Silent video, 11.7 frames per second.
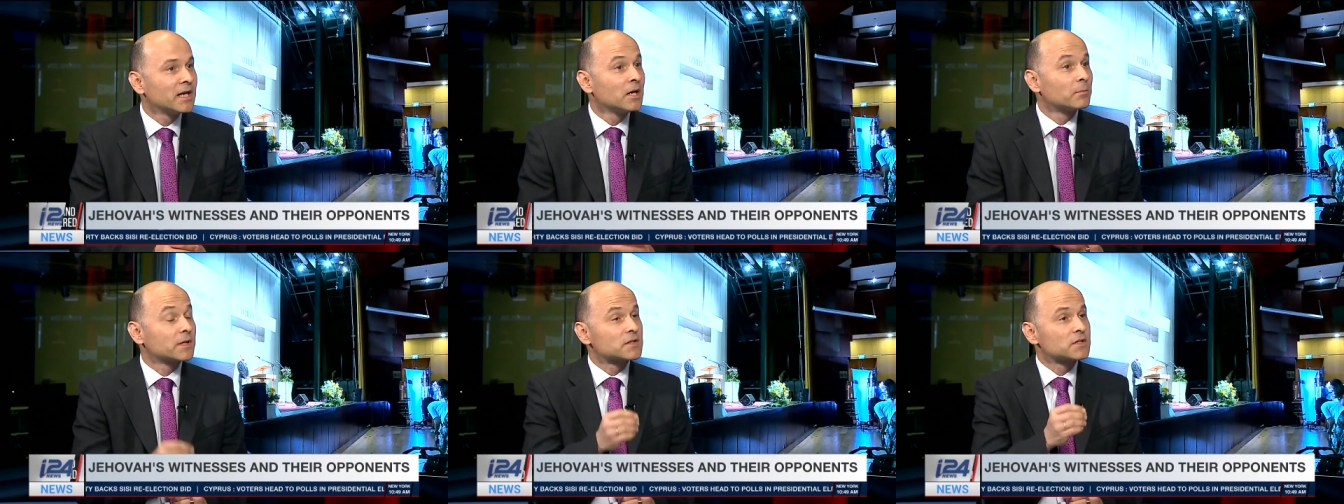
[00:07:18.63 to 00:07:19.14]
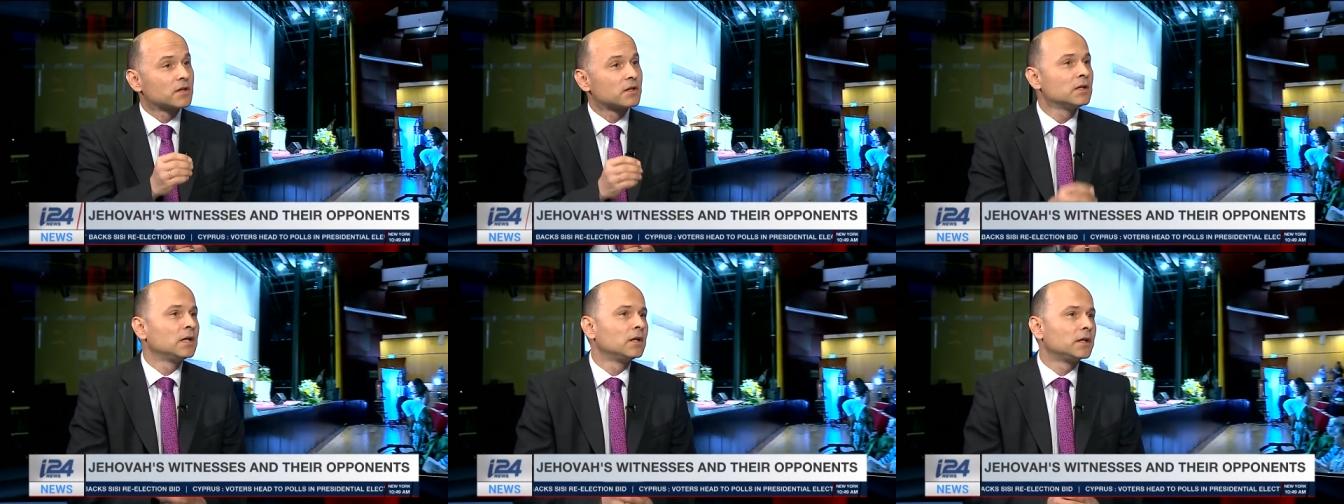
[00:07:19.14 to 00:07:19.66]
Yeah. But
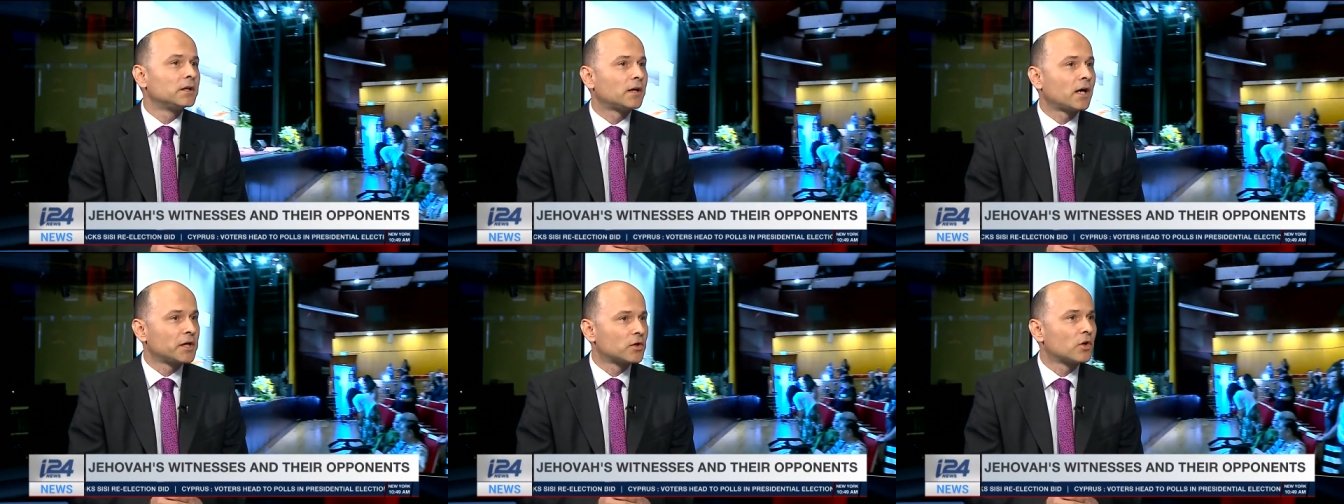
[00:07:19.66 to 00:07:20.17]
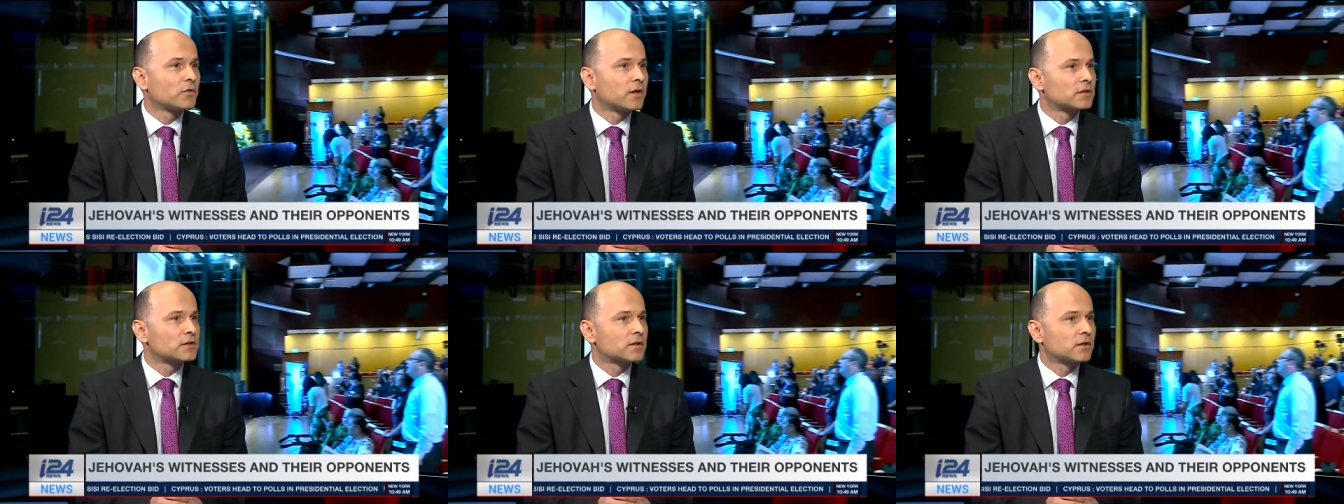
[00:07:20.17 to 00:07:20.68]
still, uh, I know
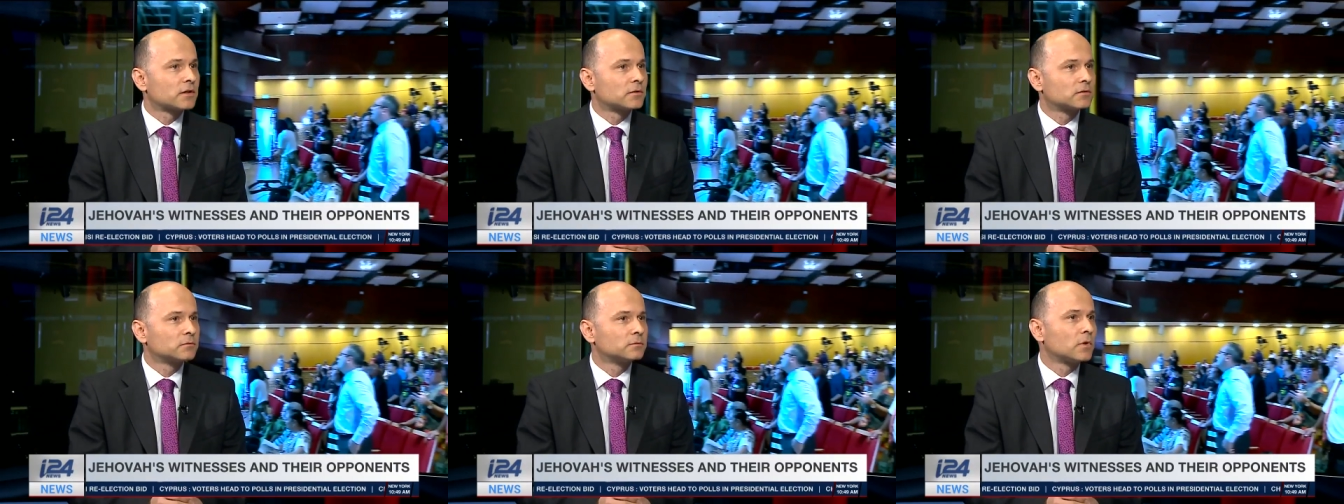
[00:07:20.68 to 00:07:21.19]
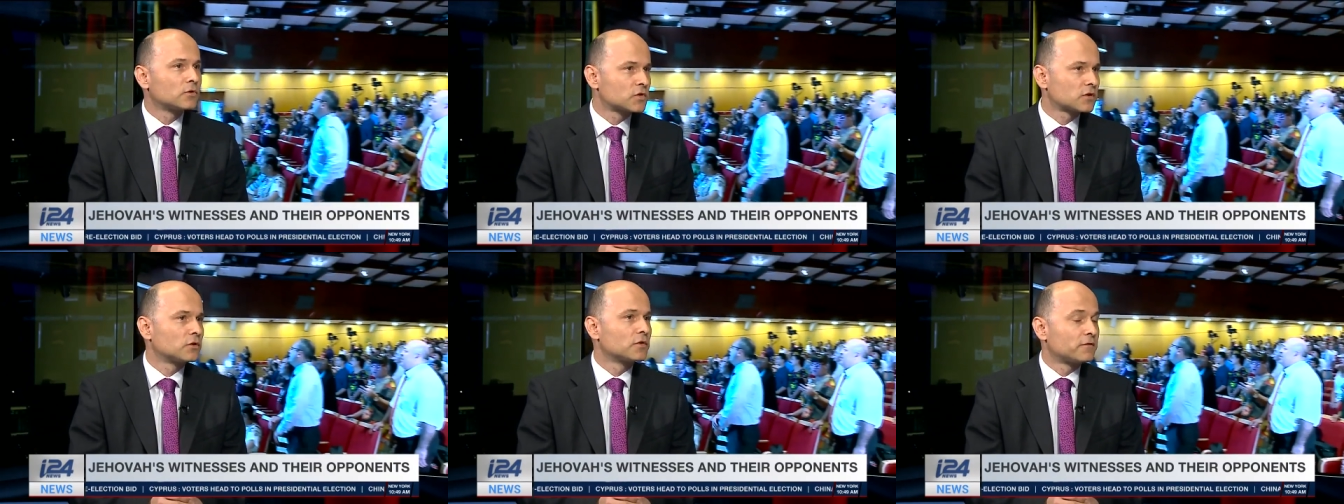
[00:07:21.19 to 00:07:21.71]
that uh,
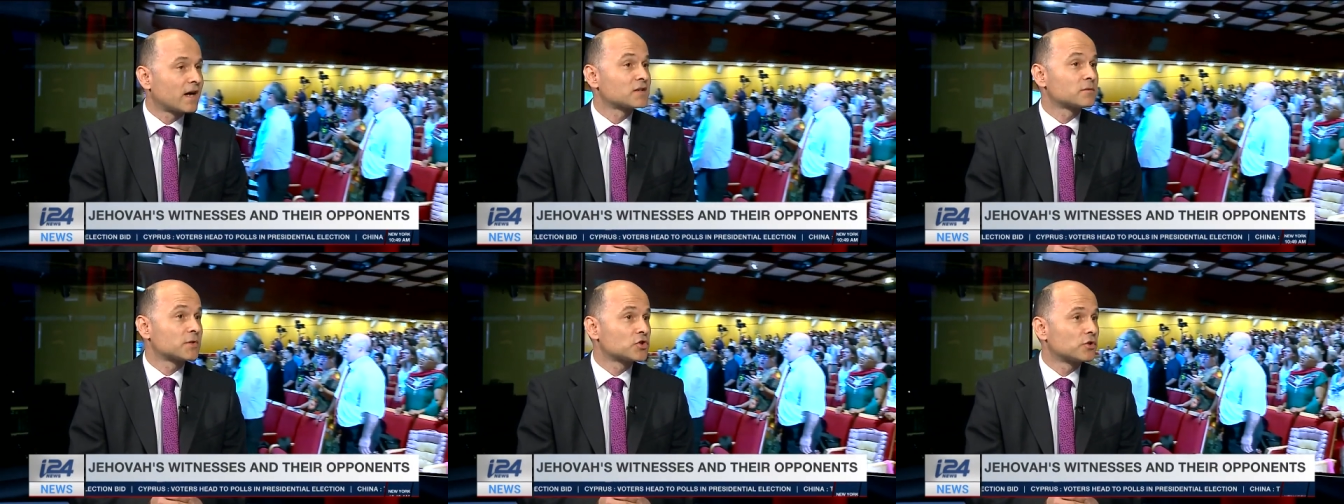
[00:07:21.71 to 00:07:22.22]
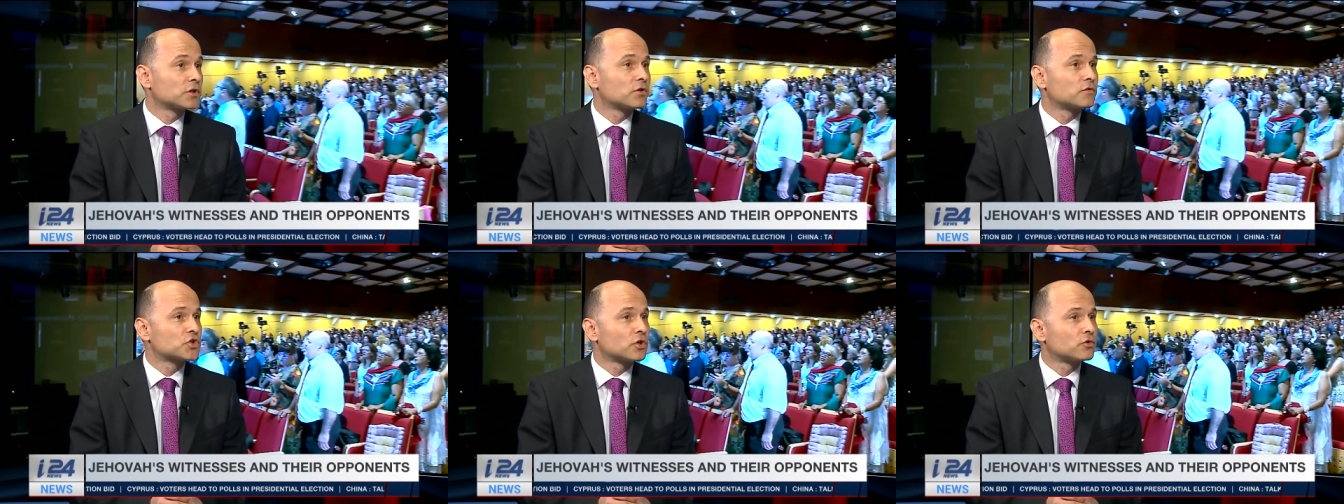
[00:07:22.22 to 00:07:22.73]
most or the vast majority
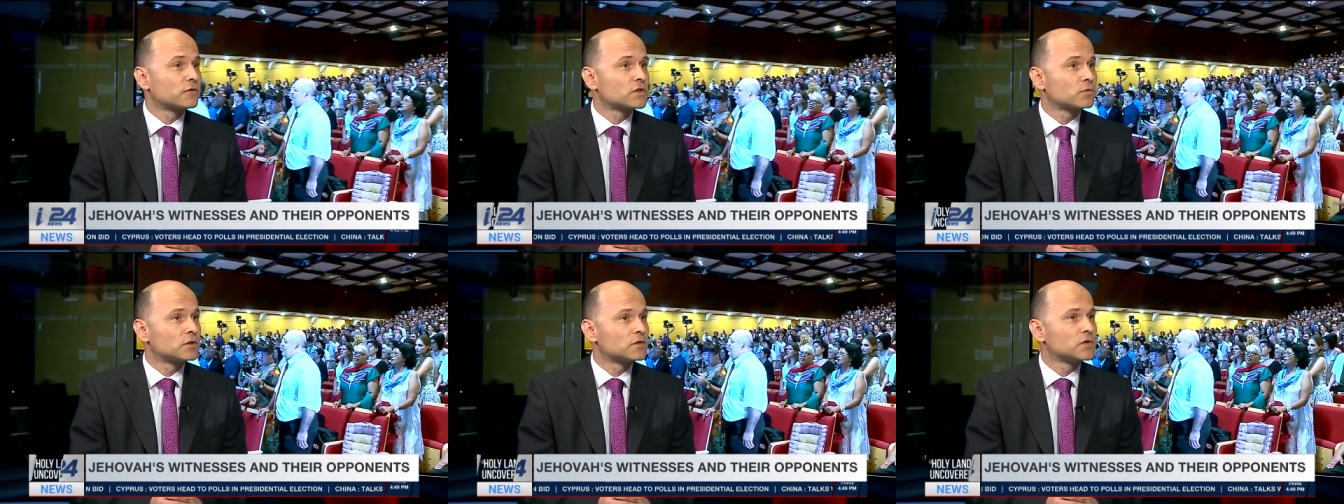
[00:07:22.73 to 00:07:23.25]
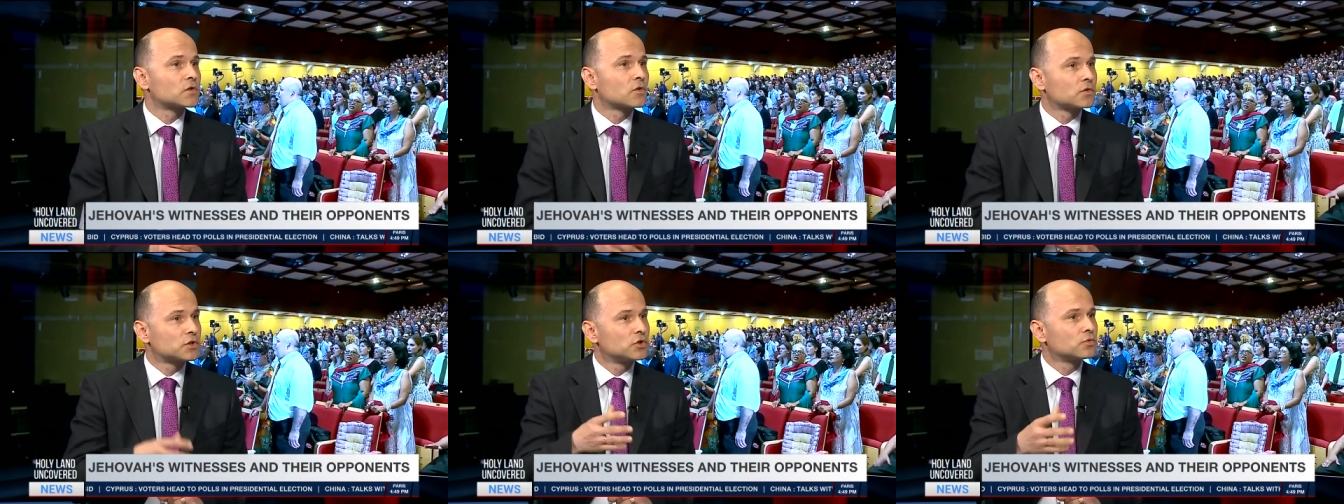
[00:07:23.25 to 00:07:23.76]
of Jehovah's Witnesses
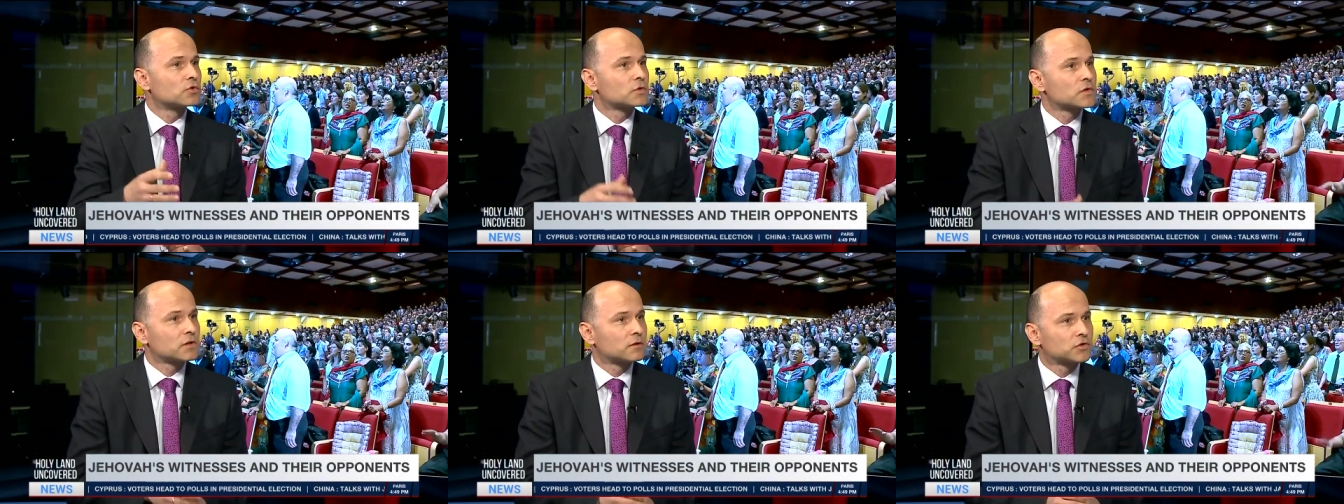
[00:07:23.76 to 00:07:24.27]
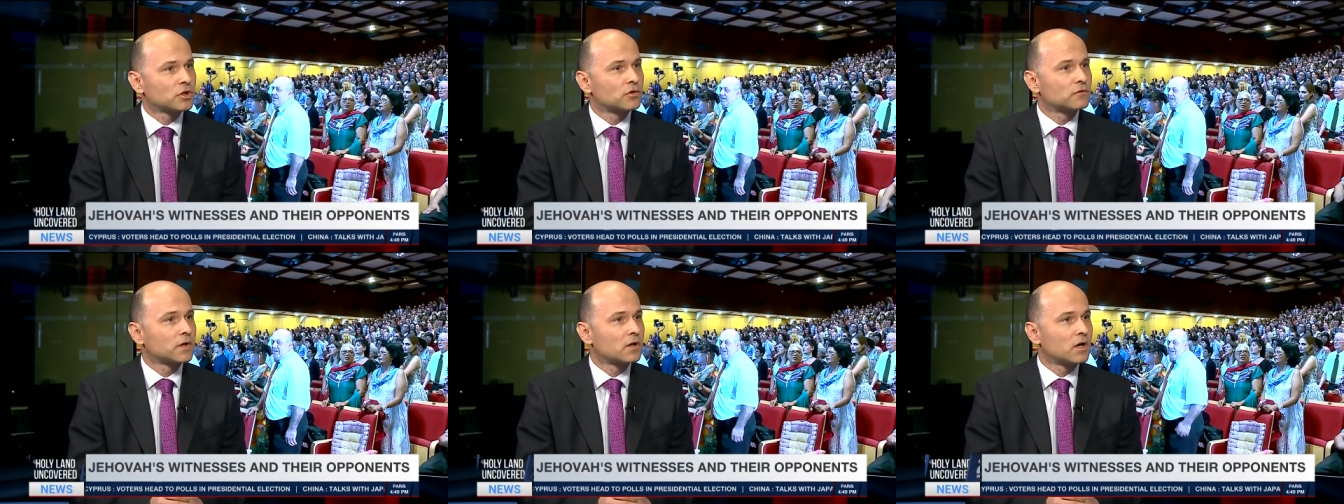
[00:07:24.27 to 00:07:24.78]
continue to serve
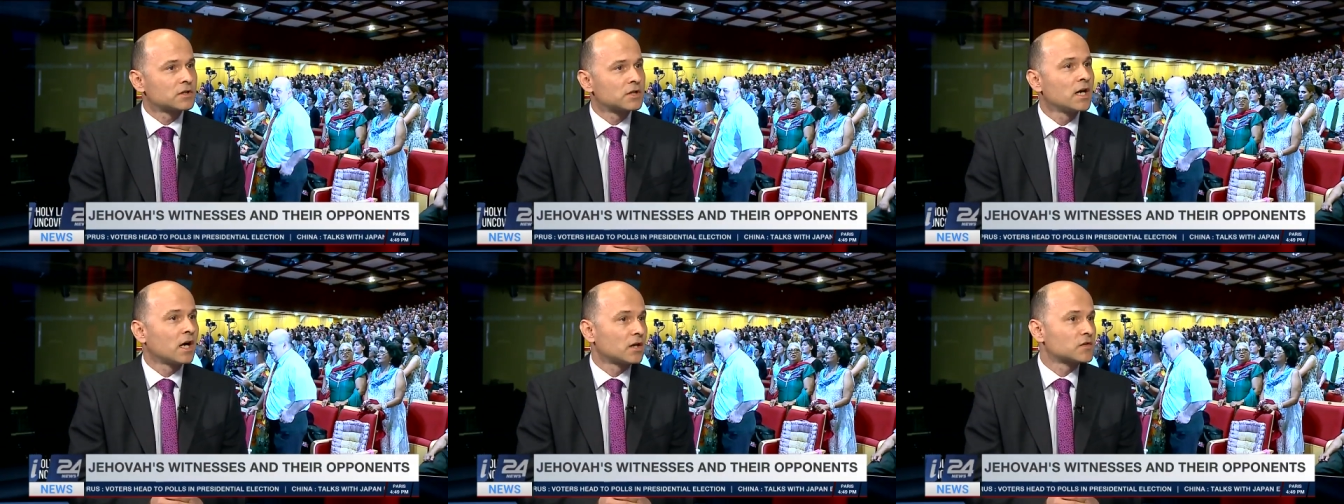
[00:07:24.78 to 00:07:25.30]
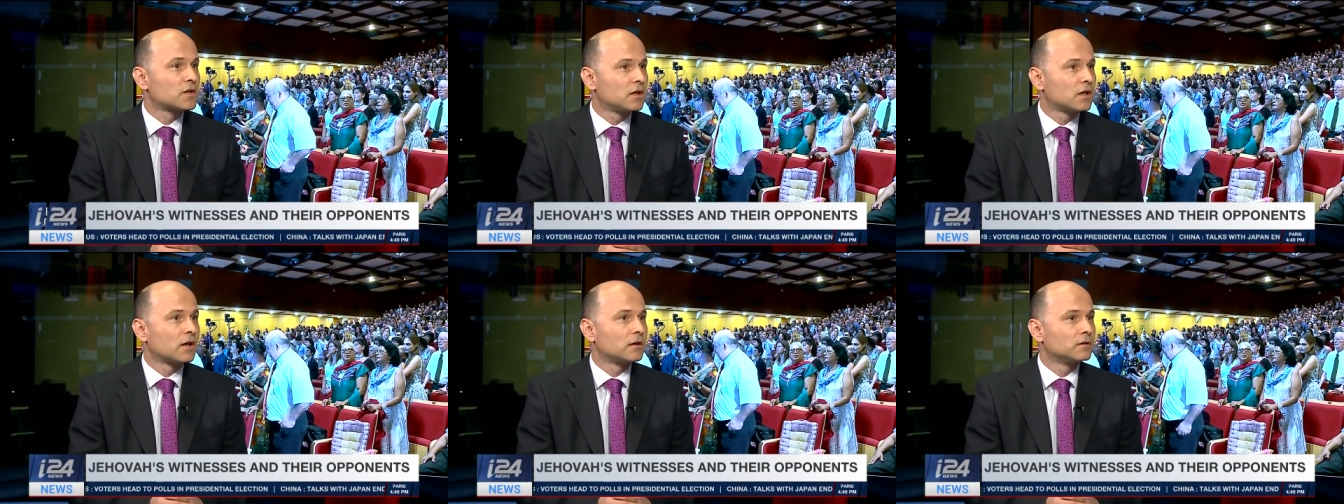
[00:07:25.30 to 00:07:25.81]
Jehovah God as they
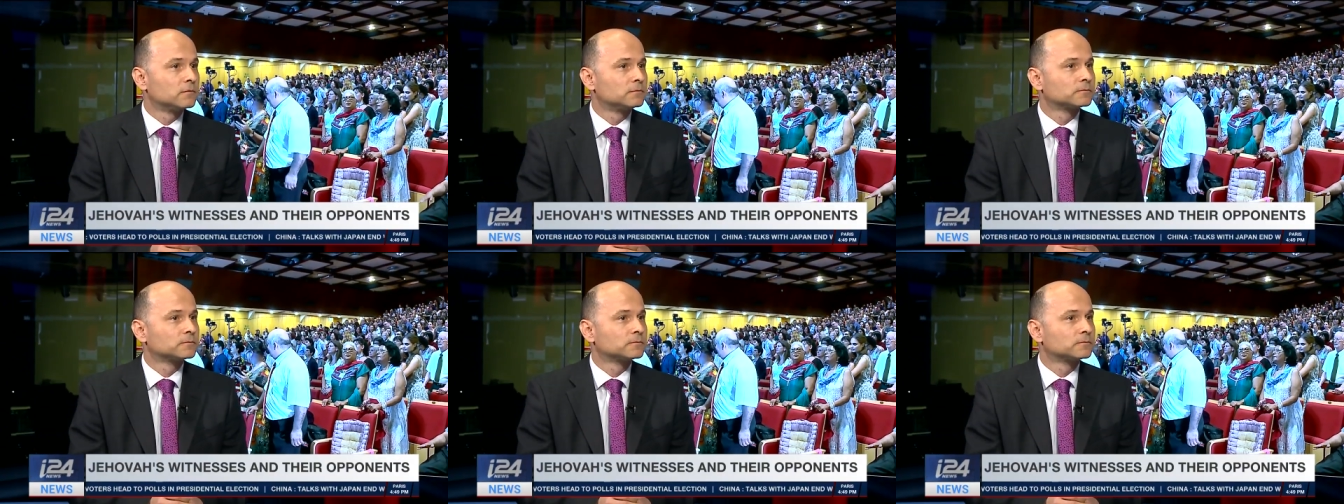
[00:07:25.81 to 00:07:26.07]
can.